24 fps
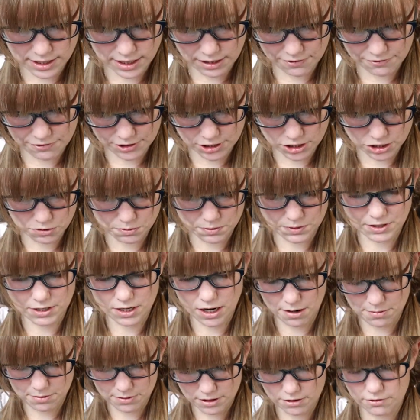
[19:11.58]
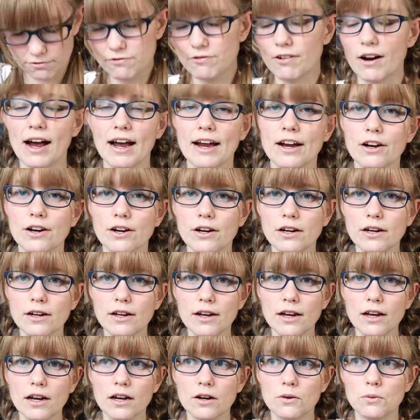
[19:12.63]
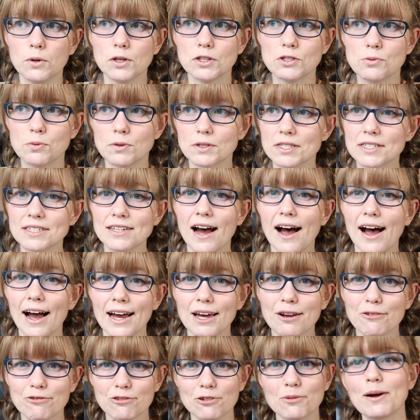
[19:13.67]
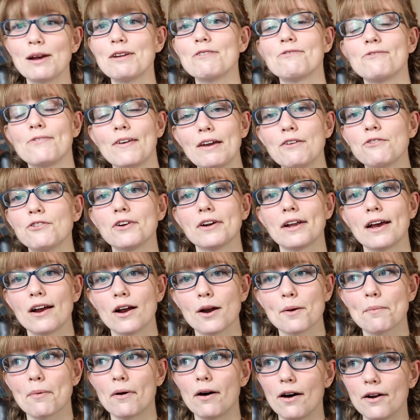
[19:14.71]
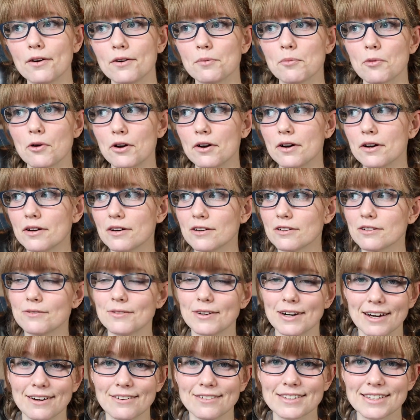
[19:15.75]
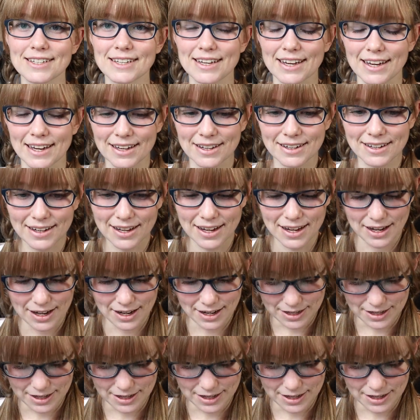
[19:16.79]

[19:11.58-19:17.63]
thing I finished was Goblet of Fire, which was tied for my favorite Harry Potter book when I was a kid.